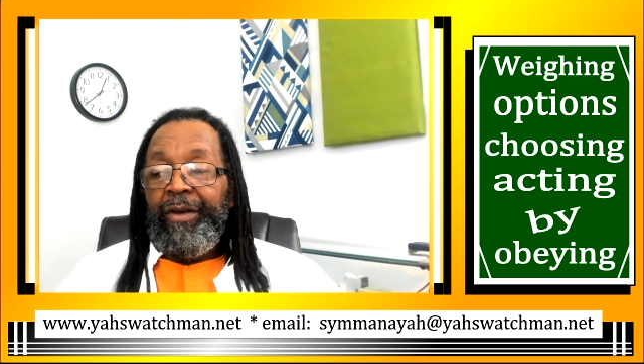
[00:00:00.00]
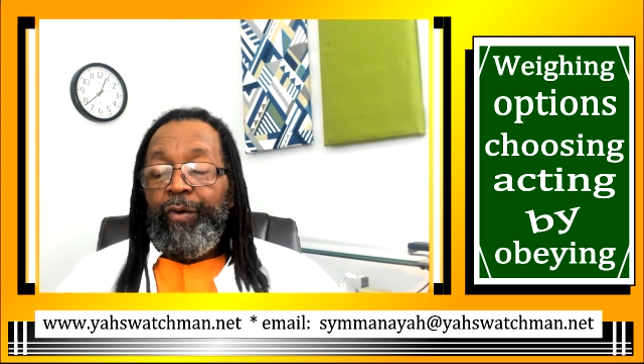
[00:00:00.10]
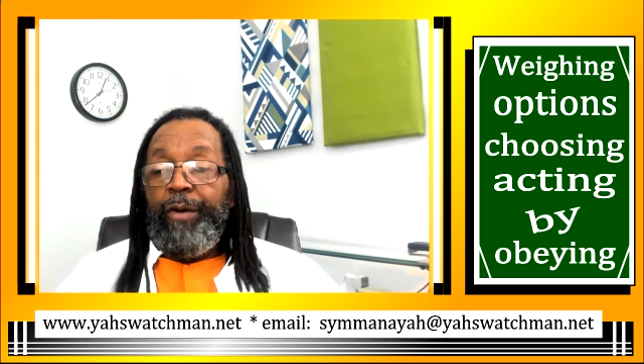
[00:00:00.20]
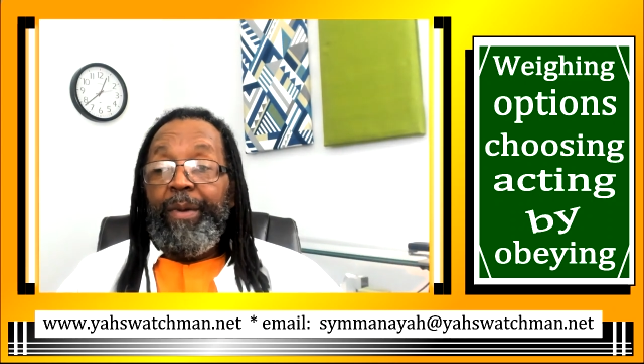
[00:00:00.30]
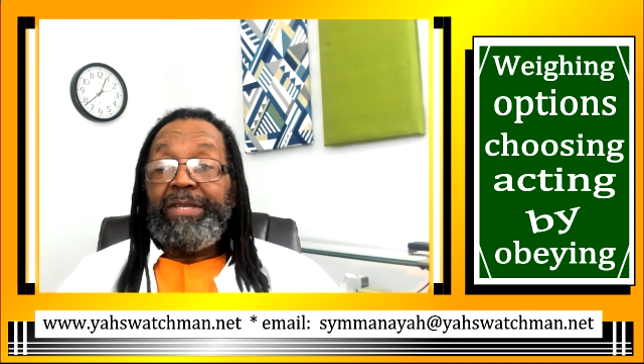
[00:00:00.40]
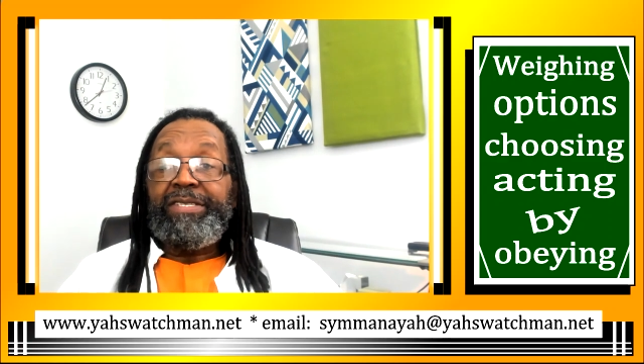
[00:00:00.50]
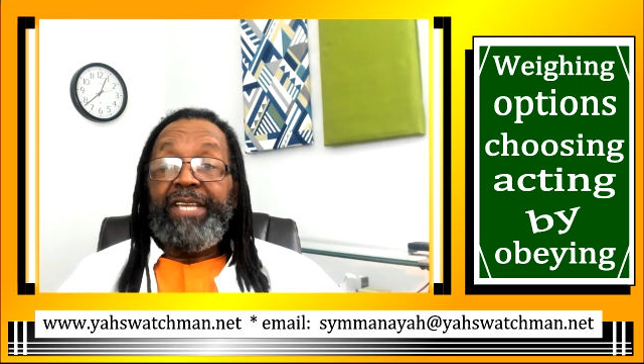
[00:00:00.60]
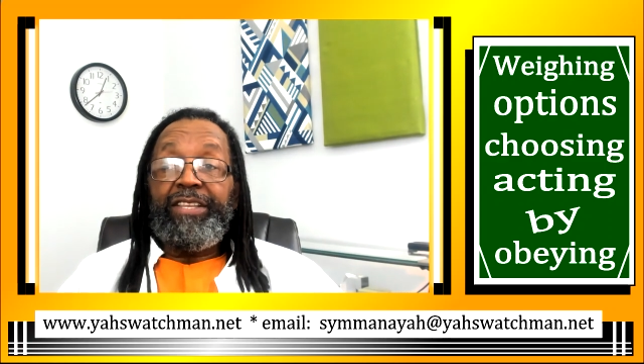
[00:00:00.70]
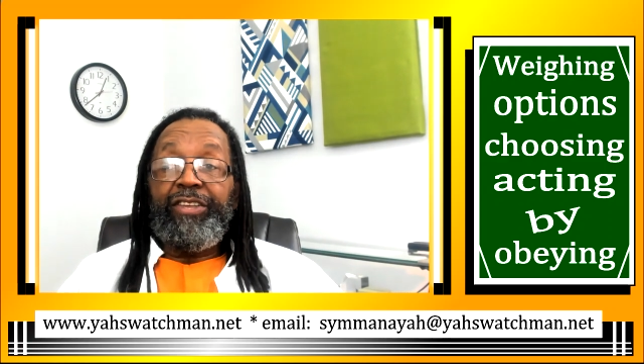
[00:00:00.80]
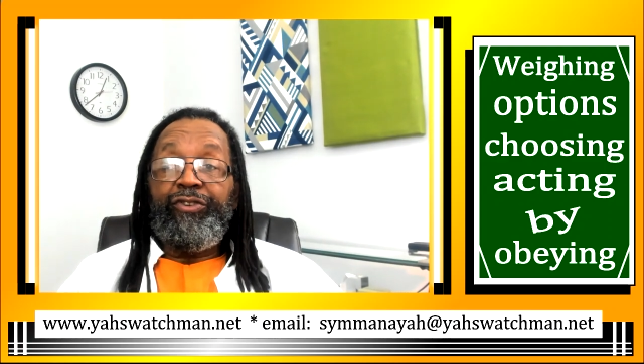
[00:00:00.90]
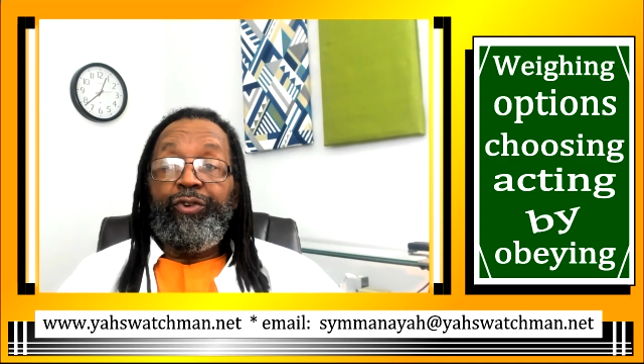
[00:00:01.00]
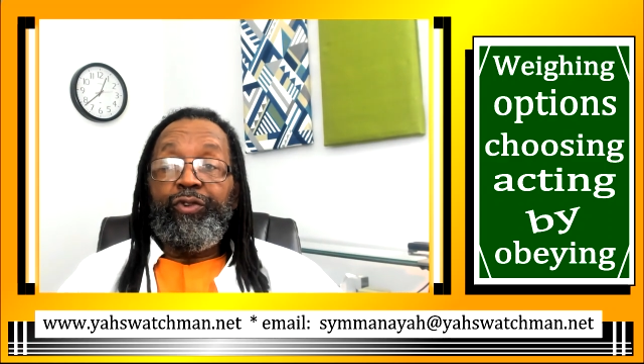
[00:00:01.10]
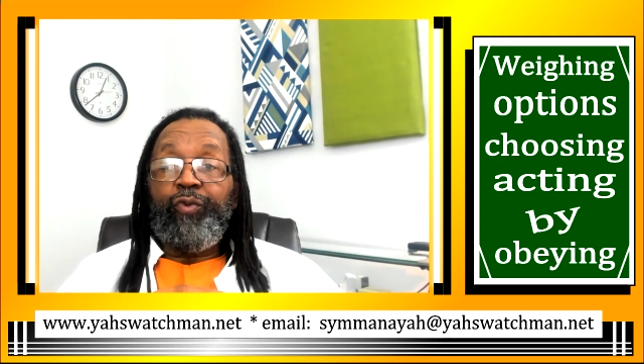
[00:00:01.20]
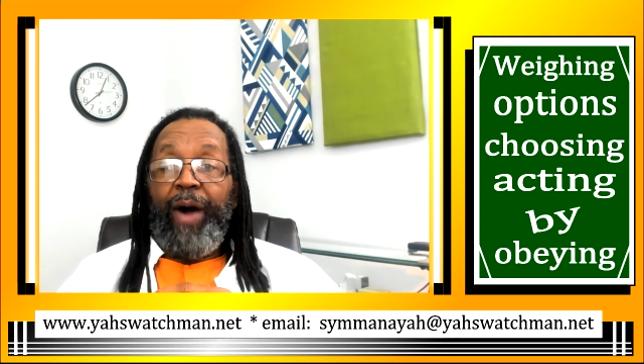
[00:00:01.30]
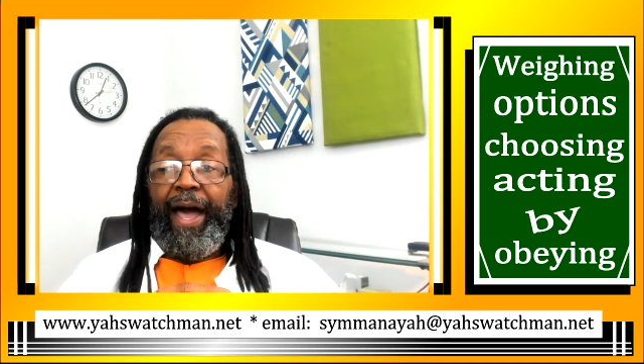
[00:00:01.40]
We must seek to
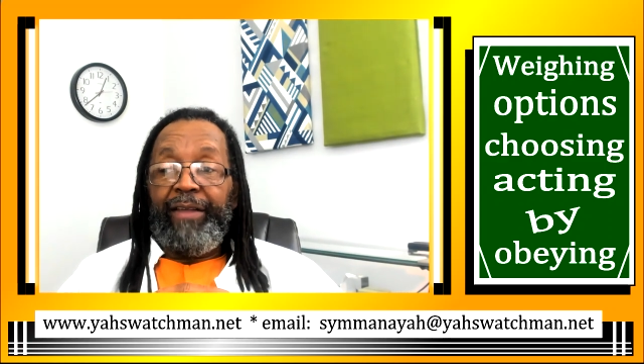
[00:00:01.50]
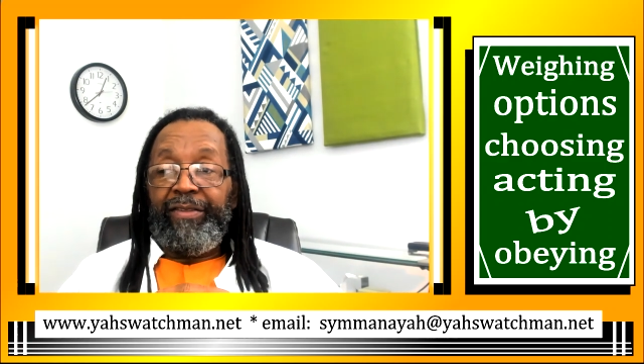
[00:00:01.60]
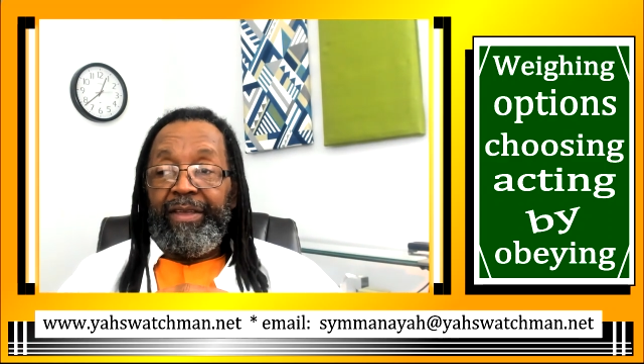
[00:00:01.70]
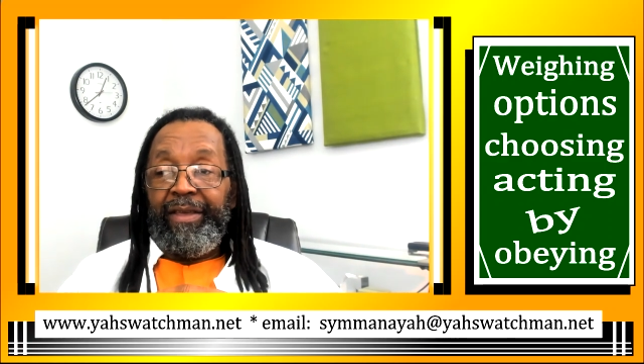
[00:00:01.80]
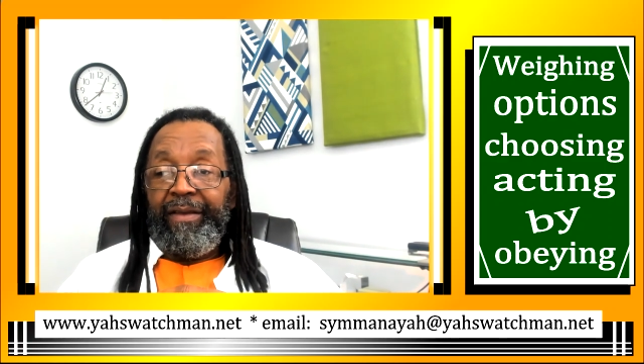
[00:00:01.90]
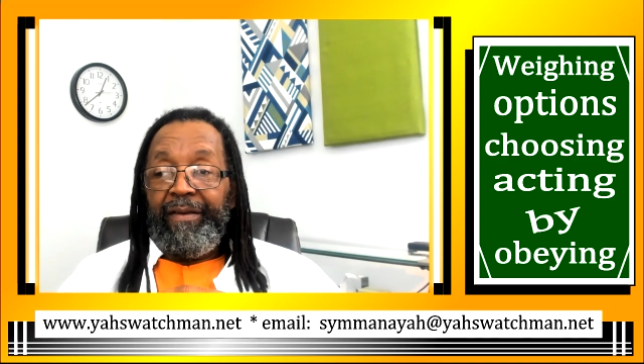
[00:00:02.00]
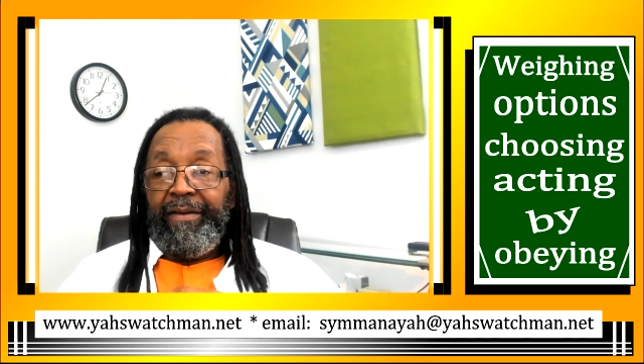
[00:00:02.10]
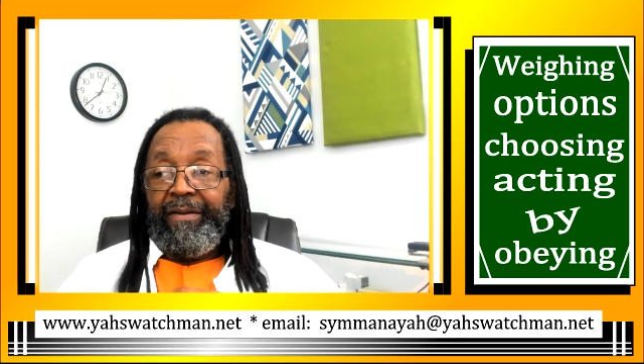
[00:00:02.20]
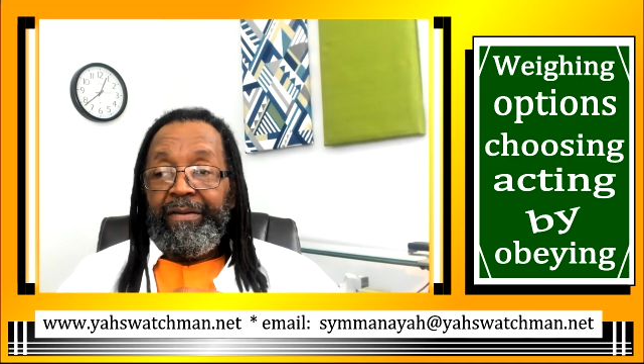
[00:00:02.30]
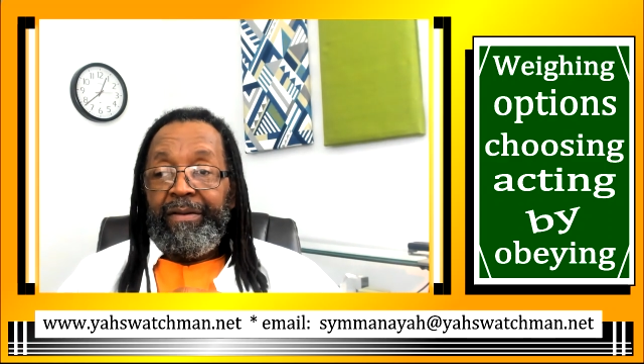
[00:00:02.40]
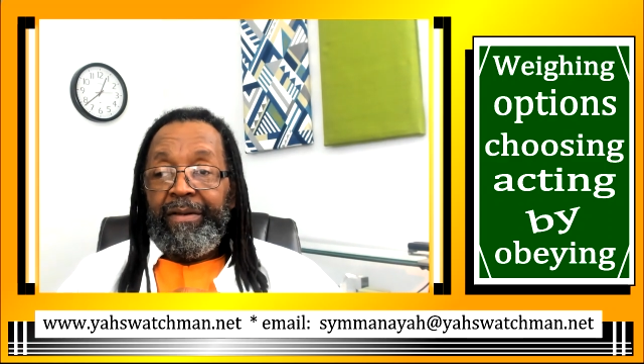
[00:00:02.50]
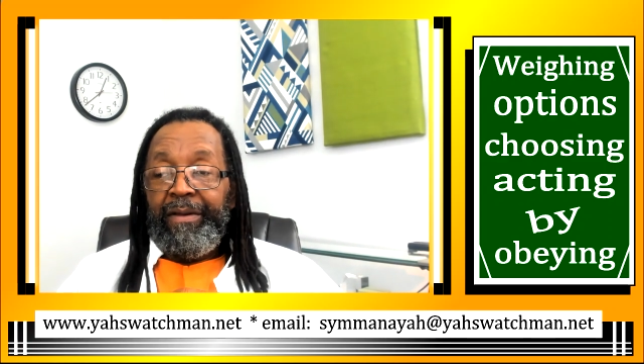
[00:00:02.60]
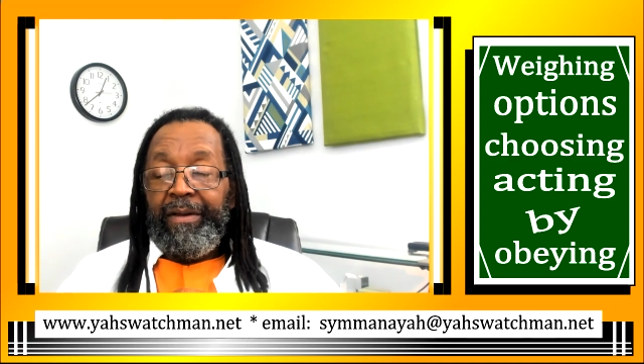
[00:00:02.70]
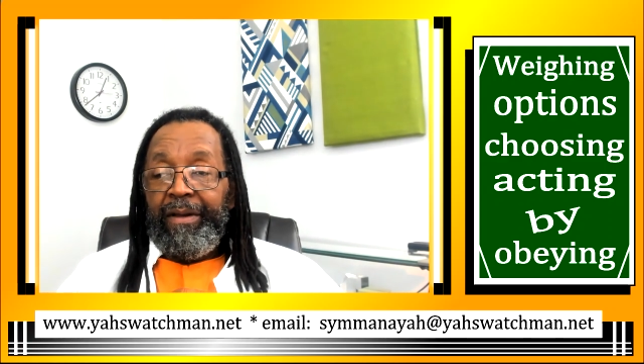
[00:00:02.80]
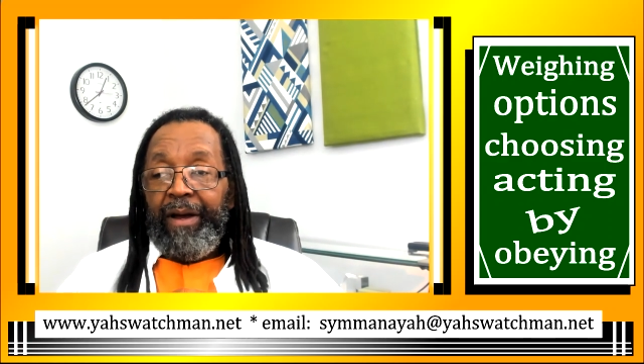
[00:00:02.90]
choose wisely.
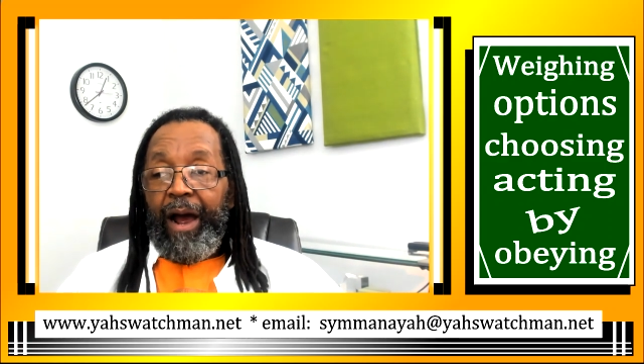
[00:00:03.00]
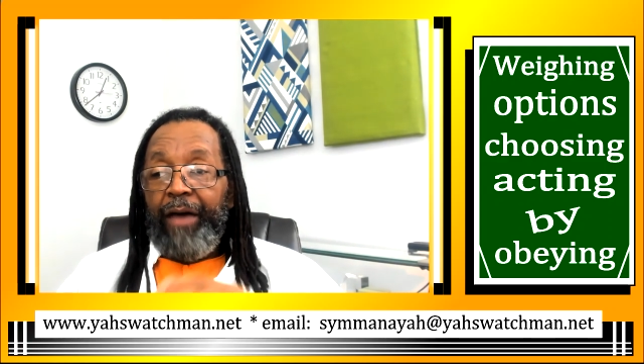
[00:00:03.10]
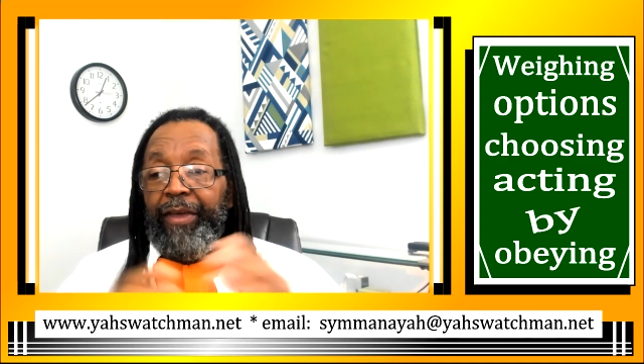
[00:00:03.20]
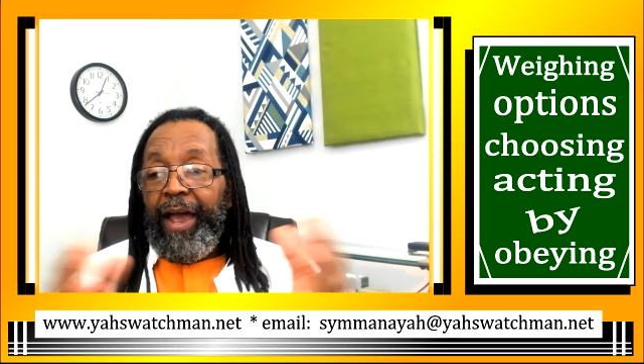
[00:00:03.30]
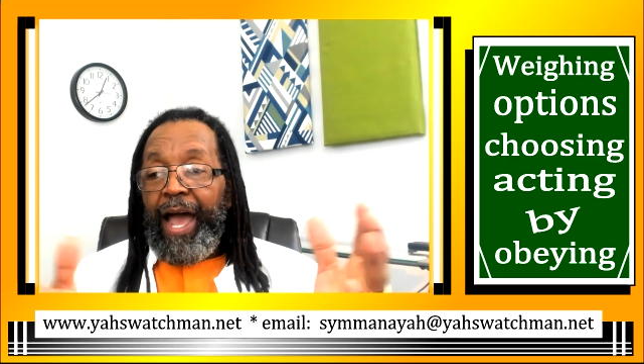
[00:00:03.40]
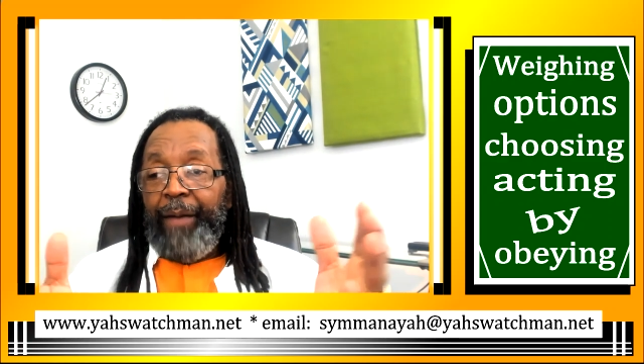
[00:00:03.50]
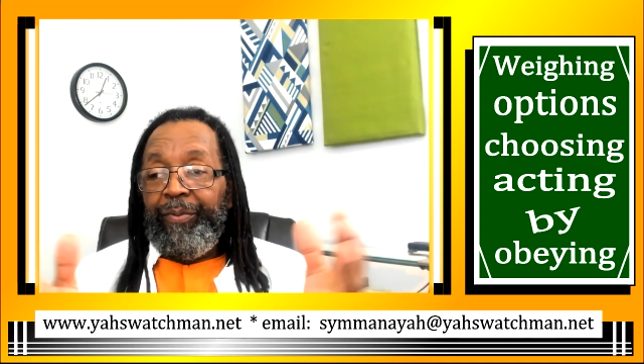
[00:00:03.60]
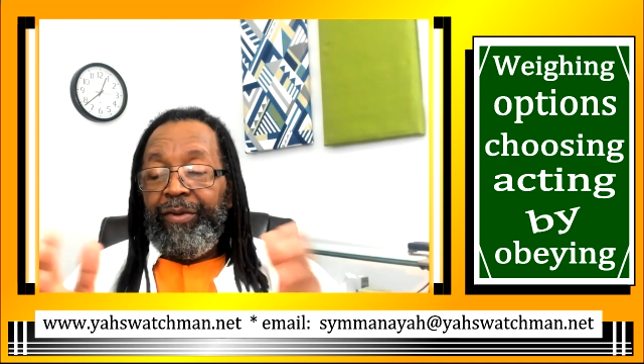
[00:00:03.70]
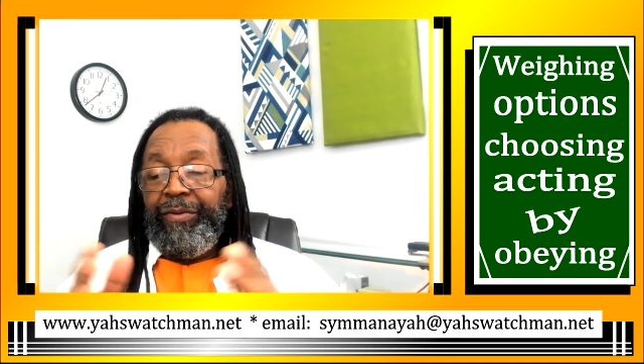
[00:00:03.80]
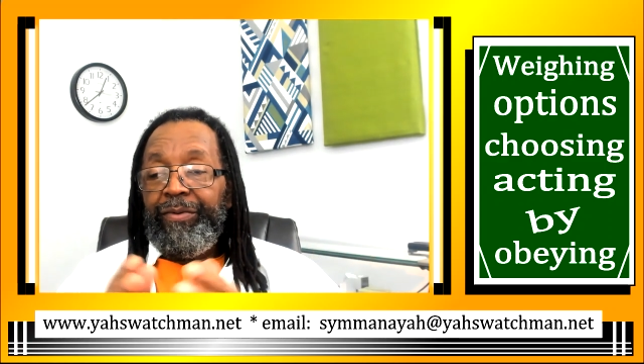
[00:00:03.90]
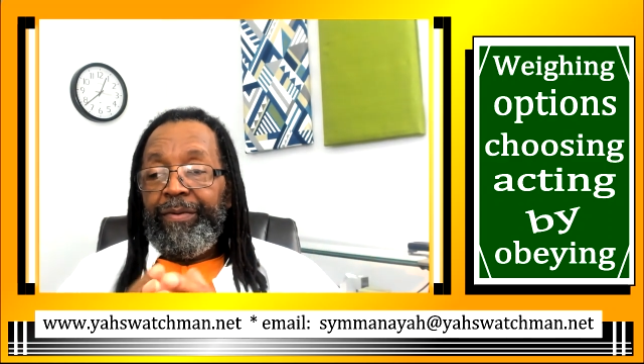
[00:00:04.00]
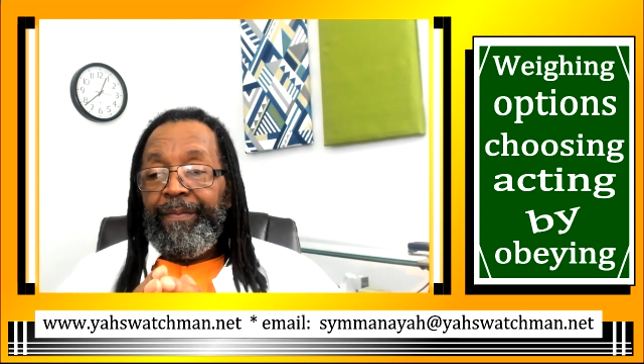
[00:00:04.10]
Are there options?